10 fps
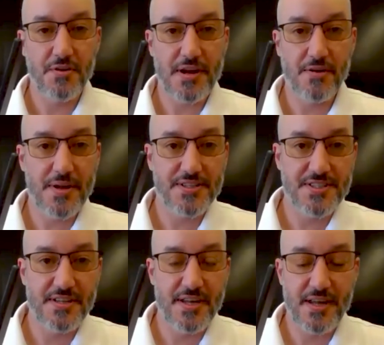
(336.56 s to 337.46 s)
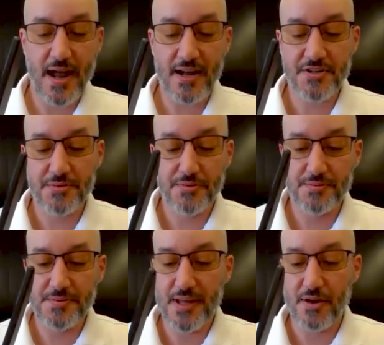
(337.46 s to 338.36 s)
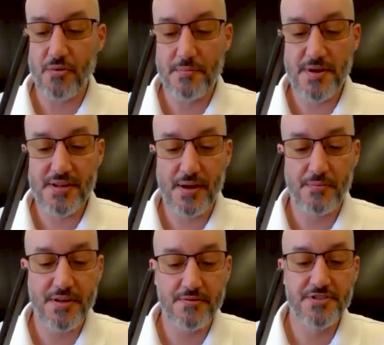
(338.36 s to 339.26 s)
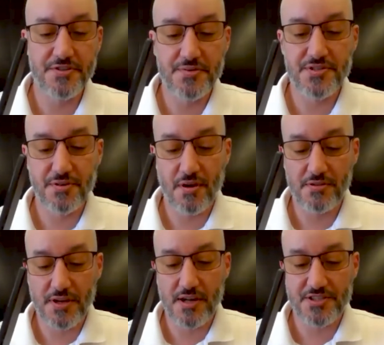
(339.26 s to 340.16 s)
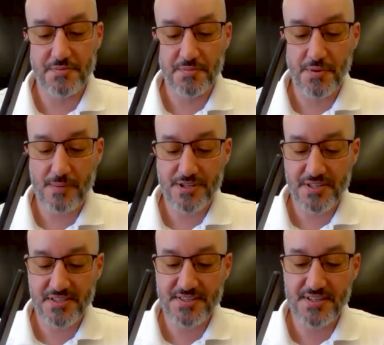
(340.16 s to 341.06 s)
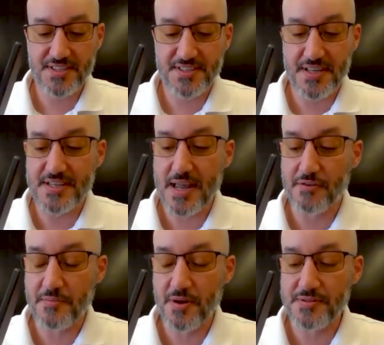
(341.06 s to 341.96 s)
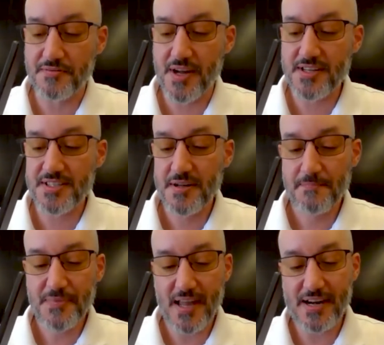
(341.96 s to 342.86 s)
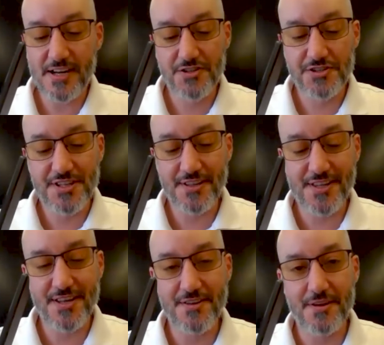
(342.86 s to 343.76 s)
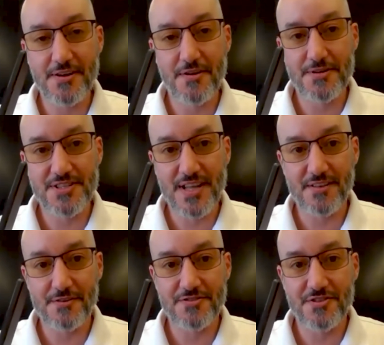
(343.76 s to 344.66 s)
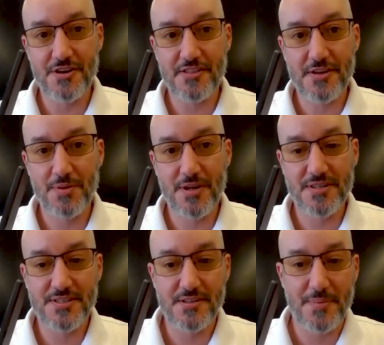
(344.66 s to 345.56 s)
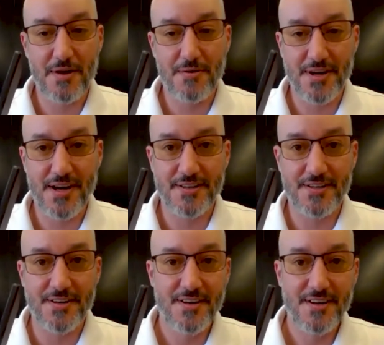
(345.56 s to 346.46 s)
here we can see the actual equipment that we use to install on the customer premises. This is the data remote device. And an interesting thing, you can notice that there's nothing plugged into the power connector,